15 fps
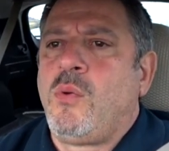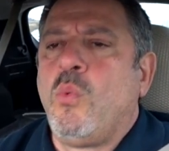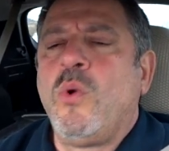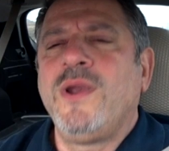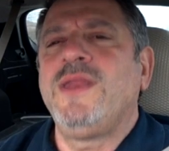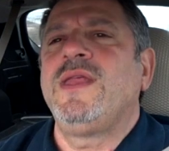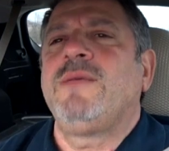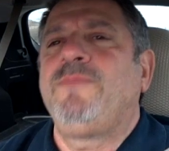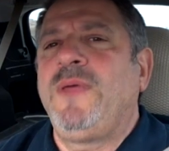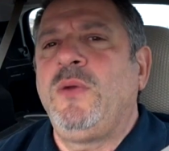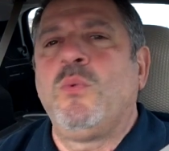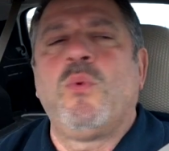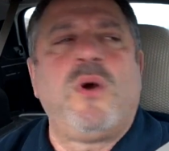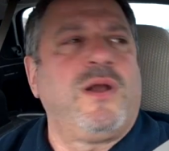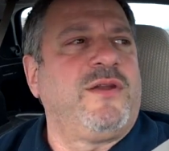Wouldn't it be
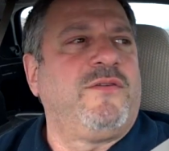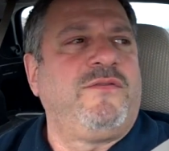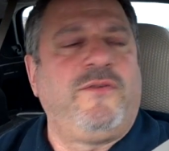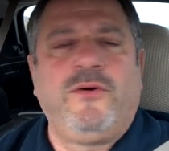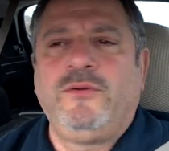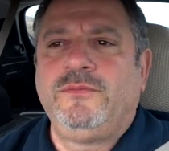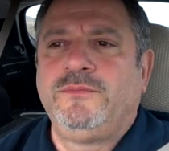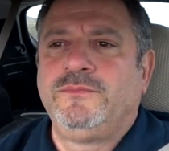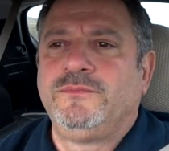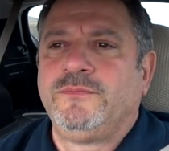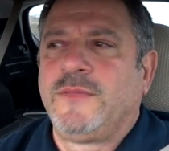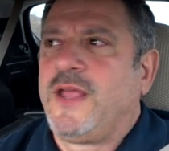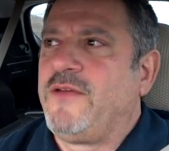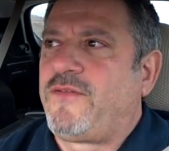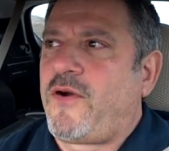wonderful
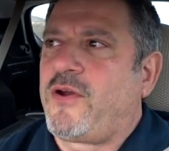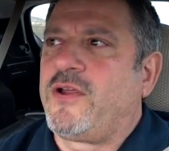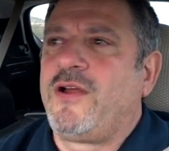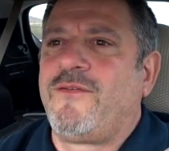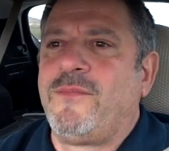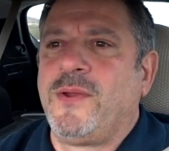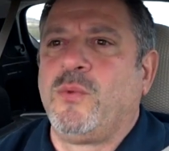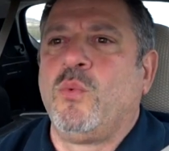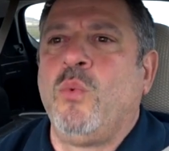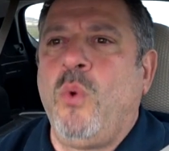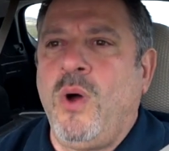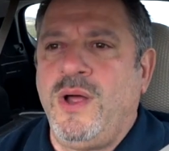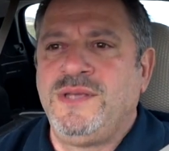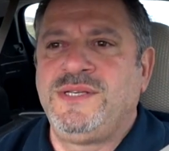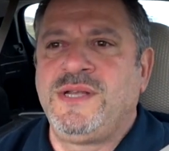if our government
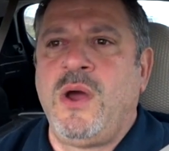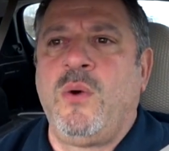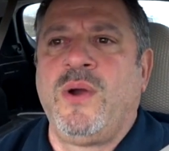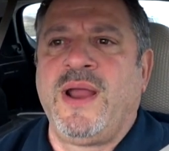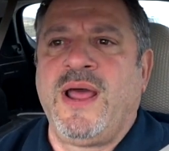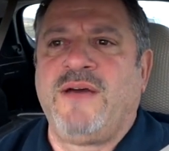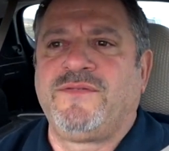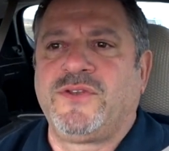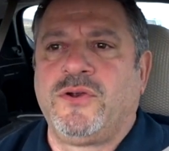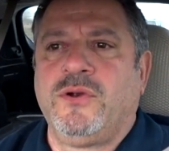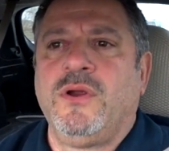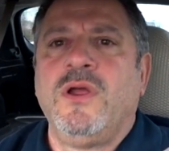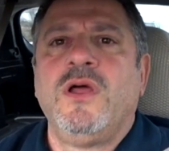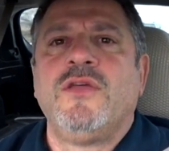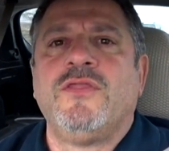was going after
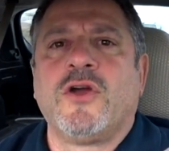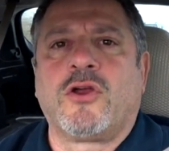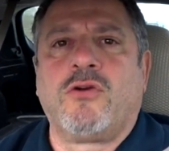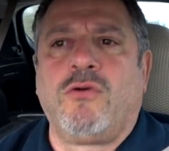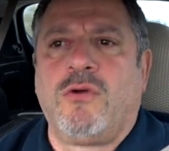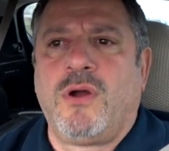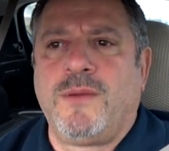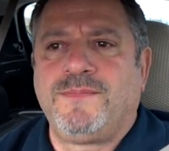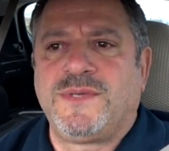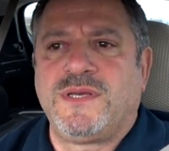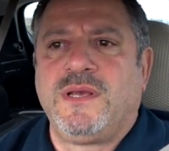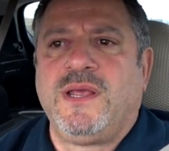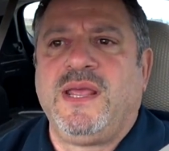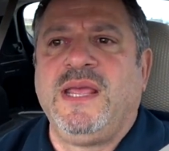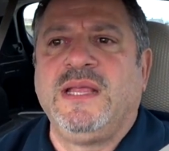the corrupt
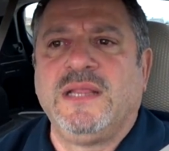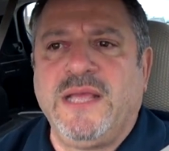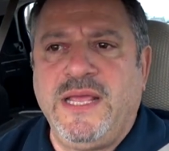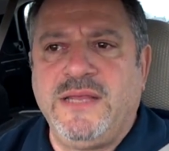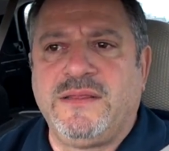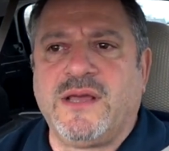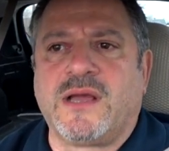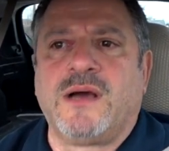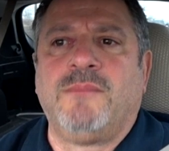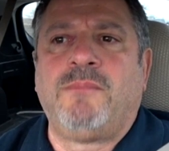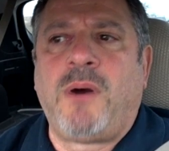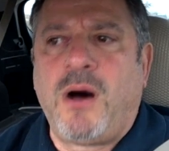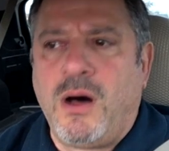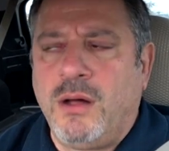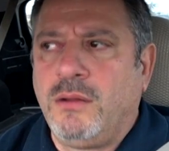elite, the
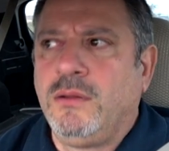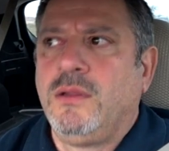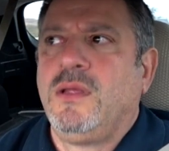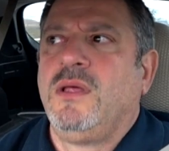cabal,